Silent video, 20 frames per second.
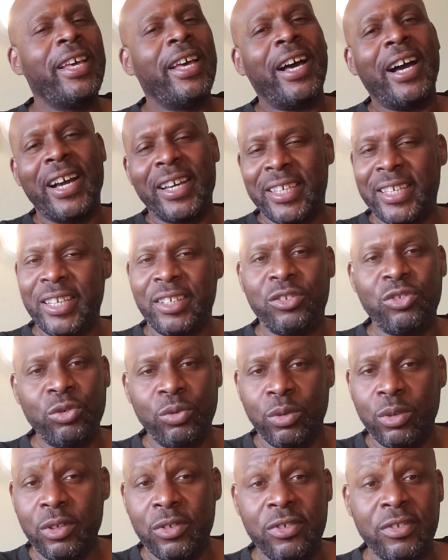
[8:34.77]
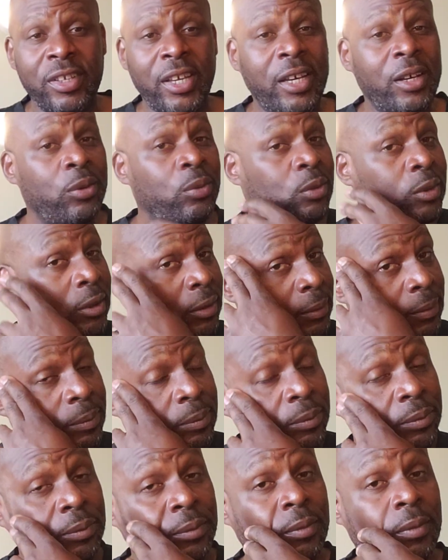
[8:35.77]
I catch you on the second one.
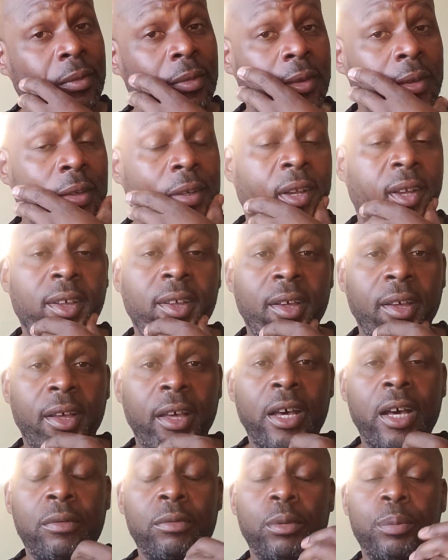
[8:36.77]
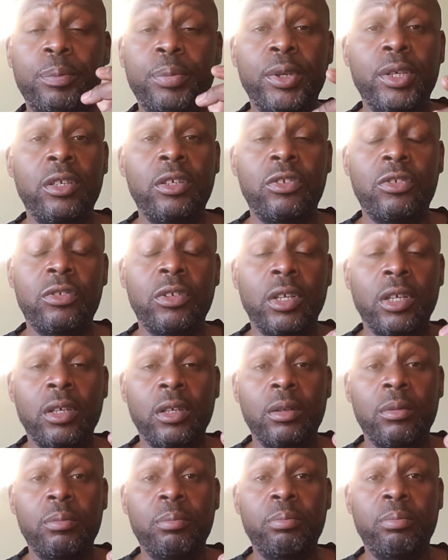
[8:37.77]
Have a peace,
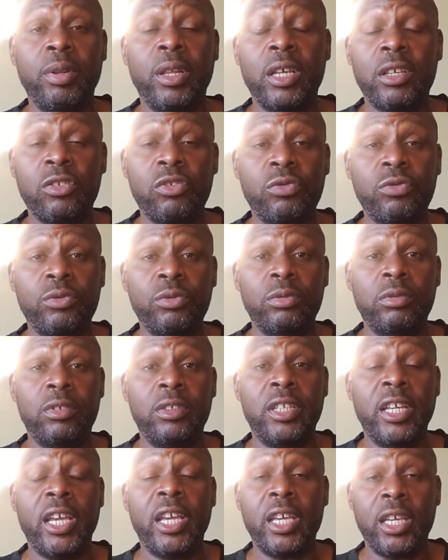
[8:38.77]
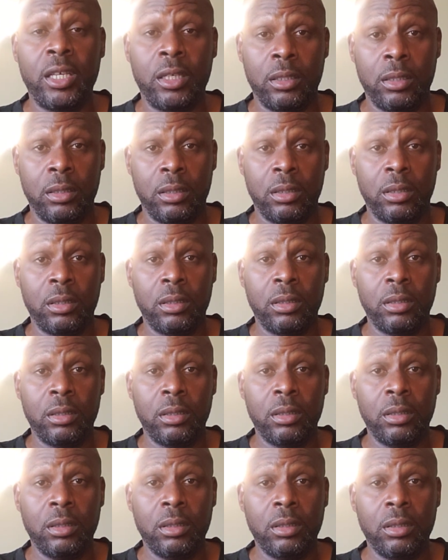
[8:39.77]
blissful day.
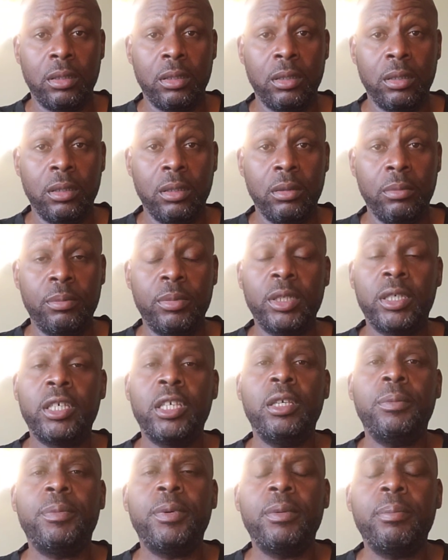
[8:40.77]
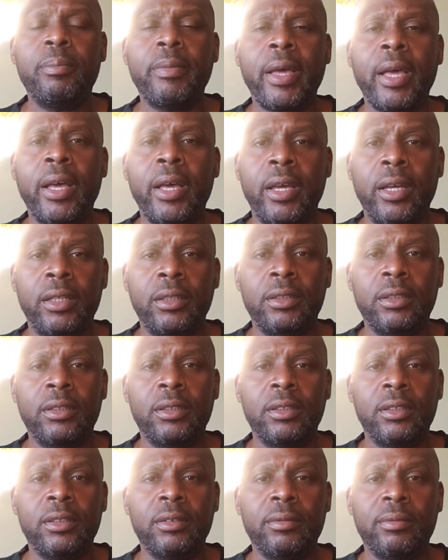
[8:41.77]
But keep in mind,
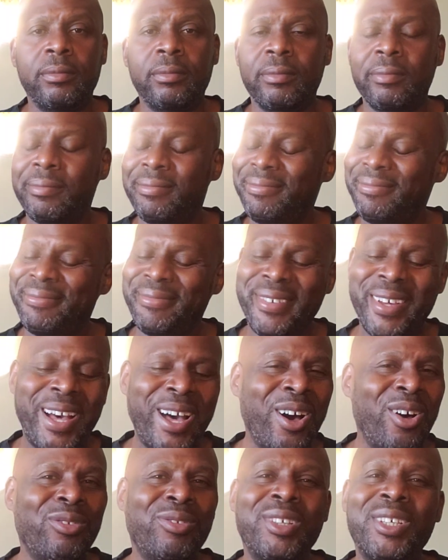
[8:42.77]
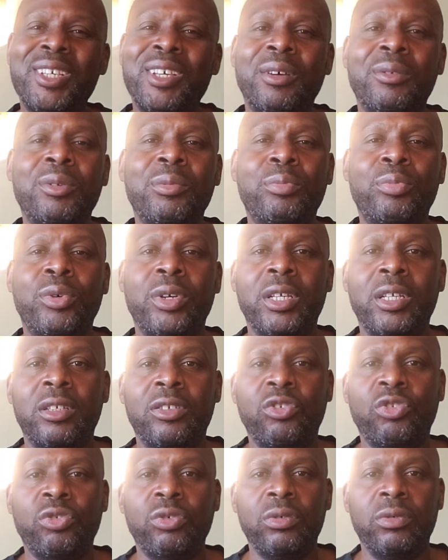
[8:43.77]
I only come to bring the
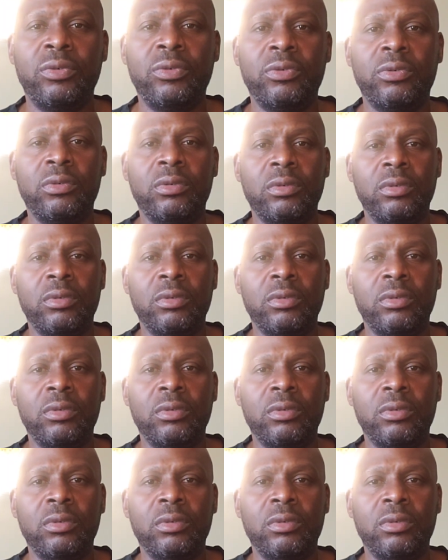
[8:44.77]
truth.